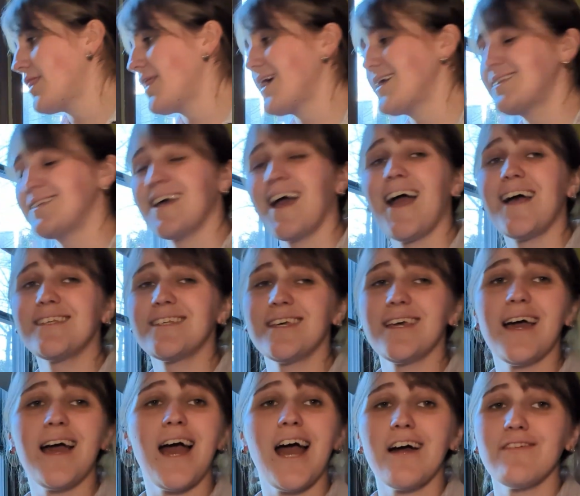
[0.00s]
That task
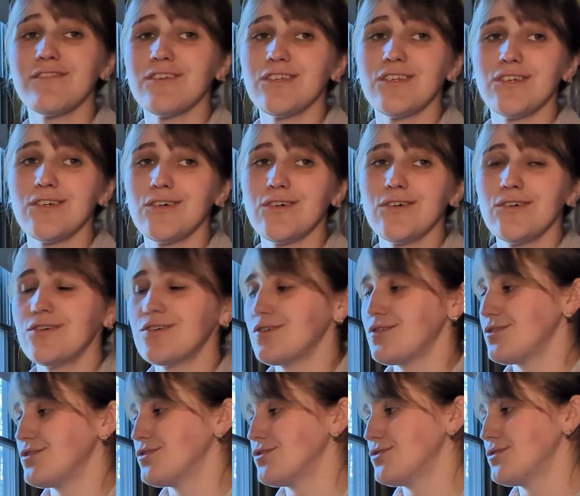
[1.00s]
you have to do,
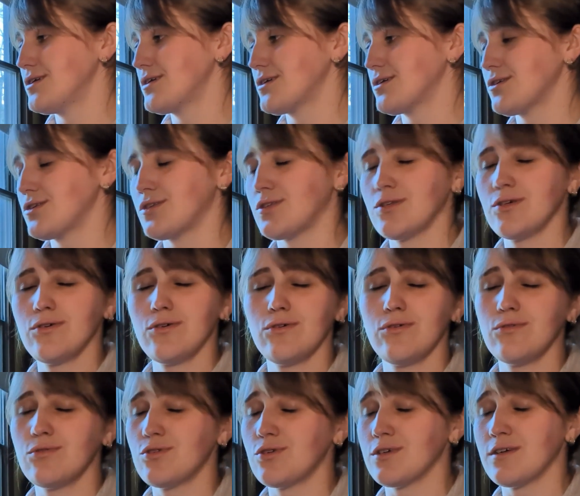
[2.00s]
it'll
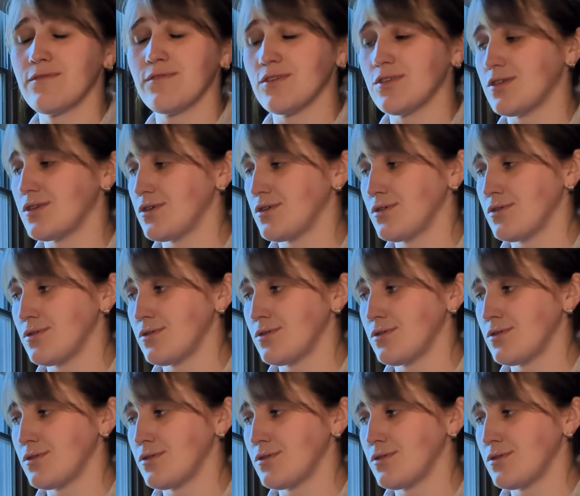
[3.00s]
soon shrivel too.